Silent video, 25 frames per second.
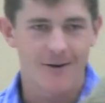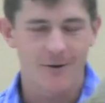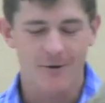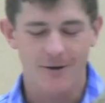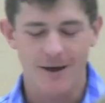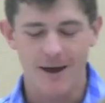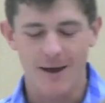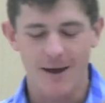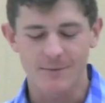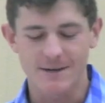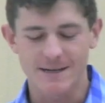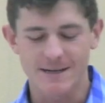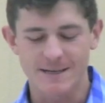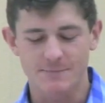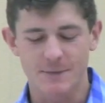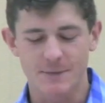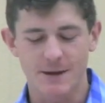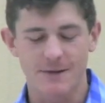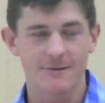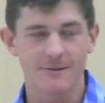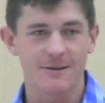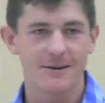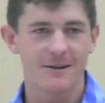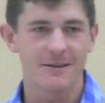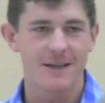Okay, I'm going to
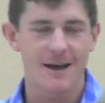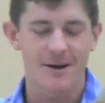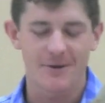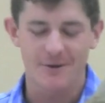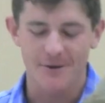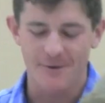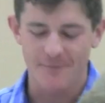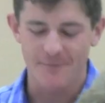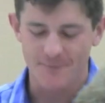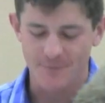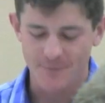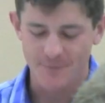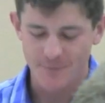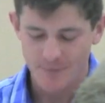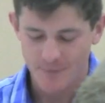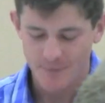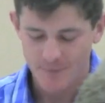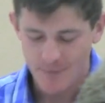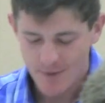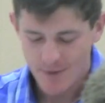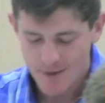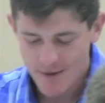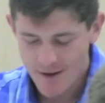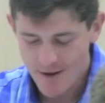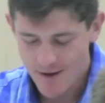speak a little louder.
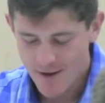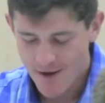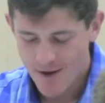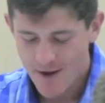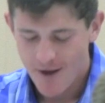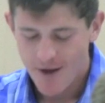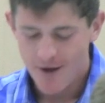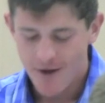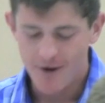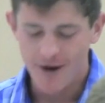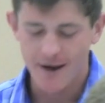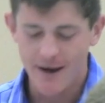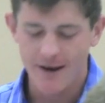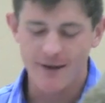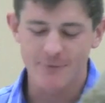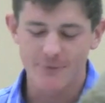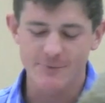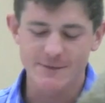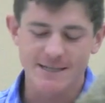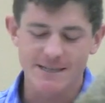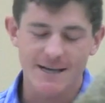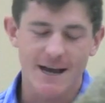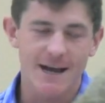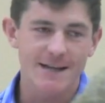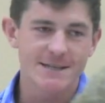Right, in
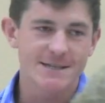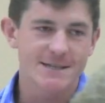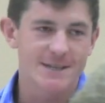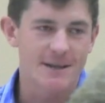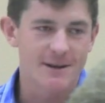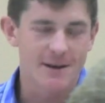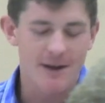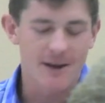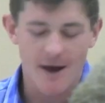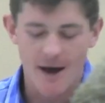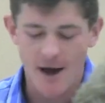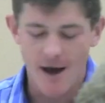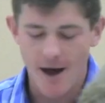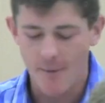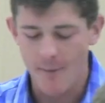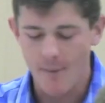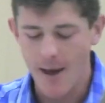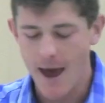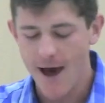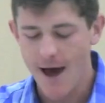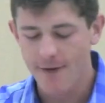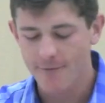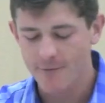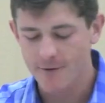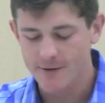Wisconsin,
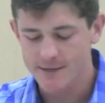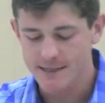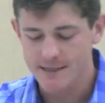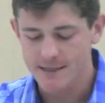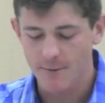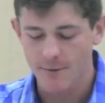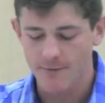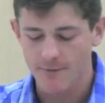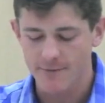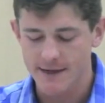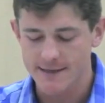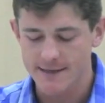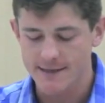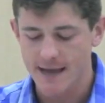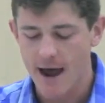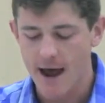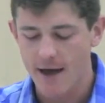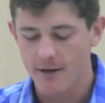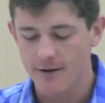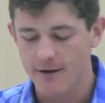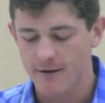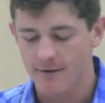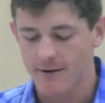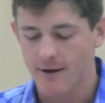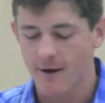after some of these
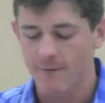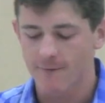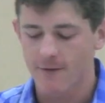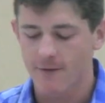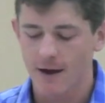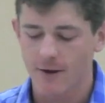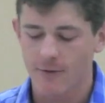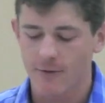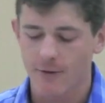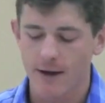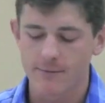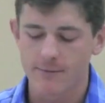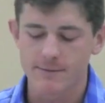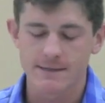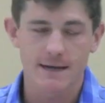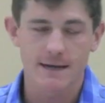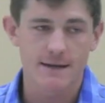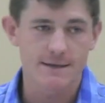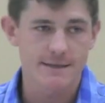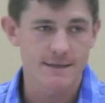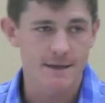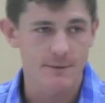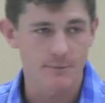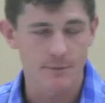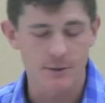ALEC tough-on-crime
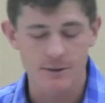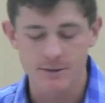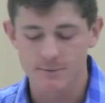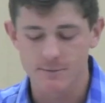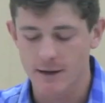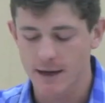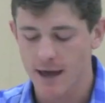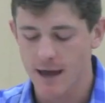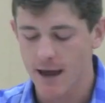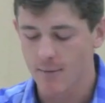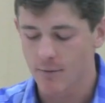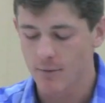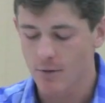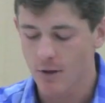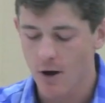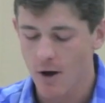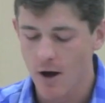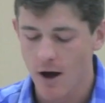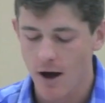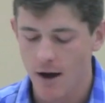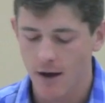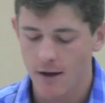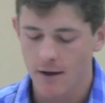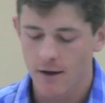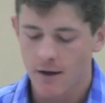sentencing bills became
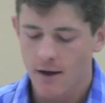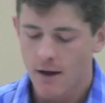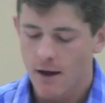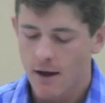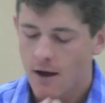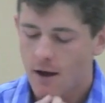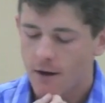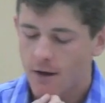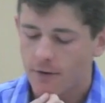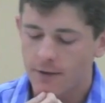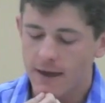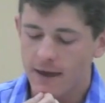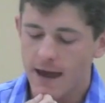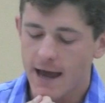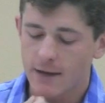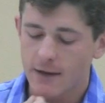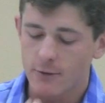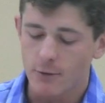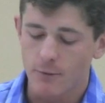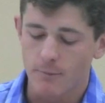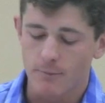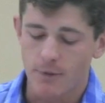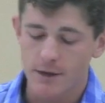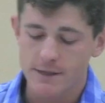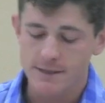law, the
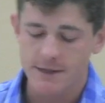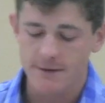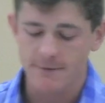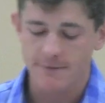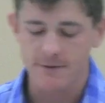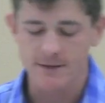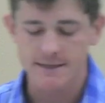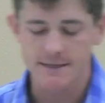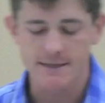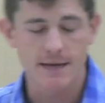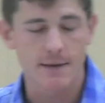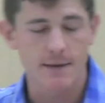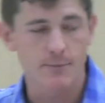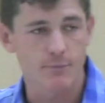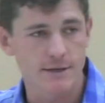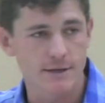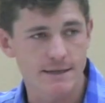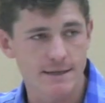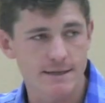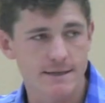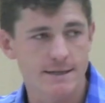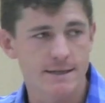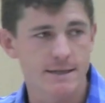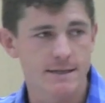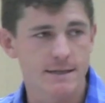annual budget for the state
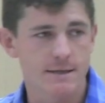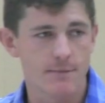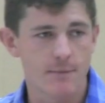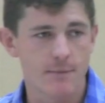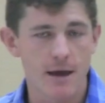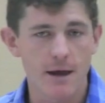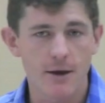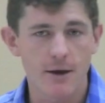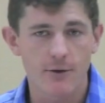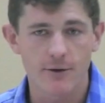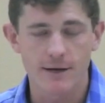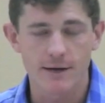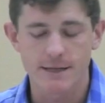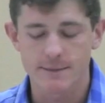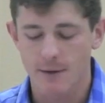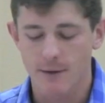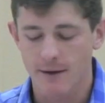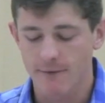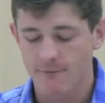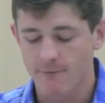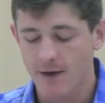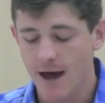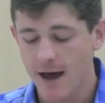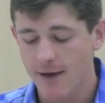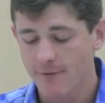prison system increased
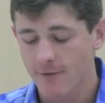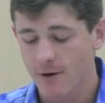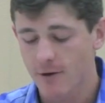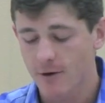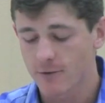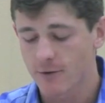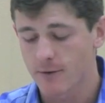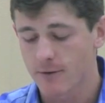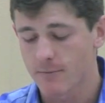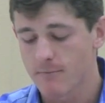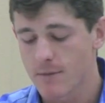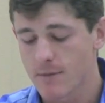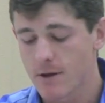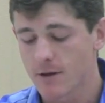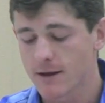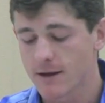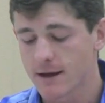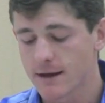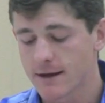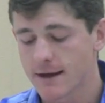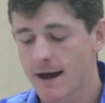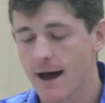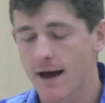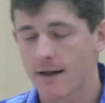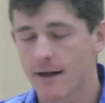by $500
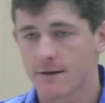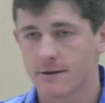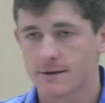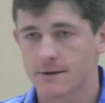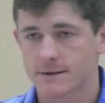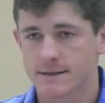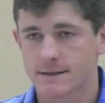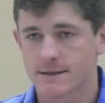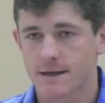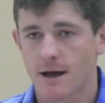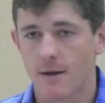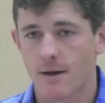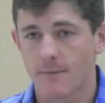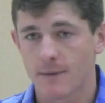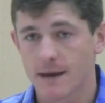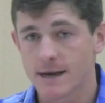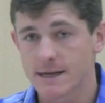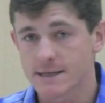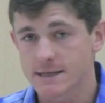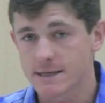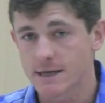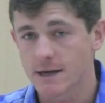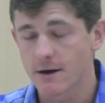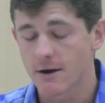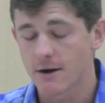million
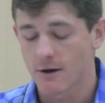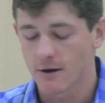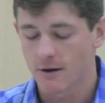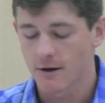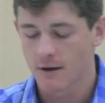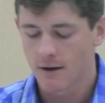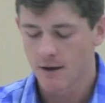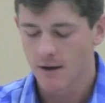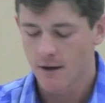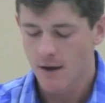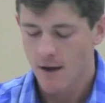each year.